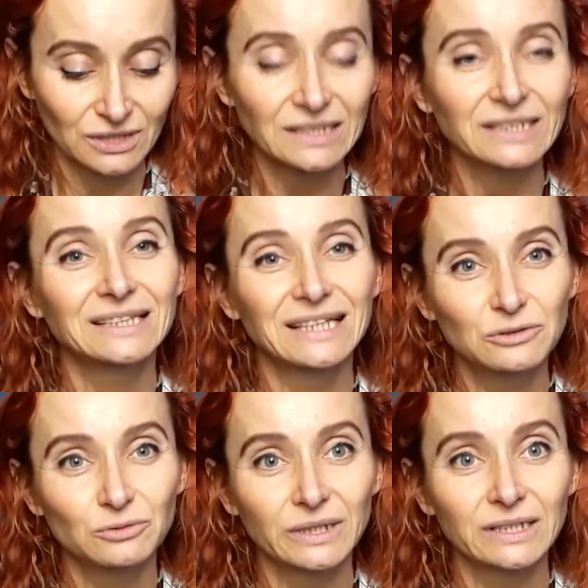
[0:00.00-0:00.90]
any
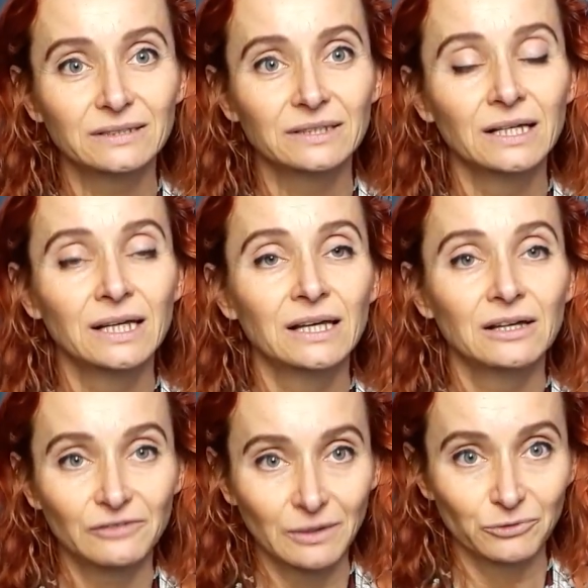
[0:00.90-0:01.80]
lightweight
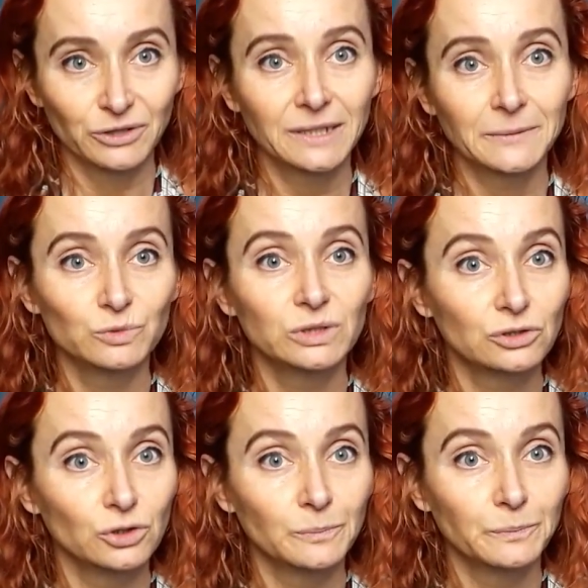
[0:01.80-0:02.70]
fabric will
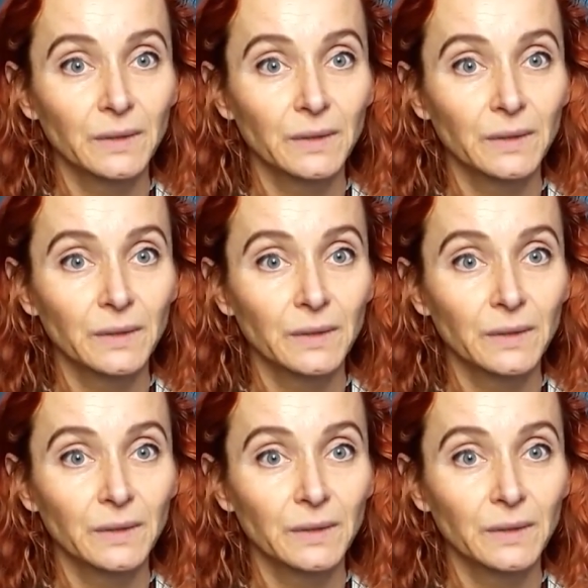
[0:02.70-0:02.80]
do.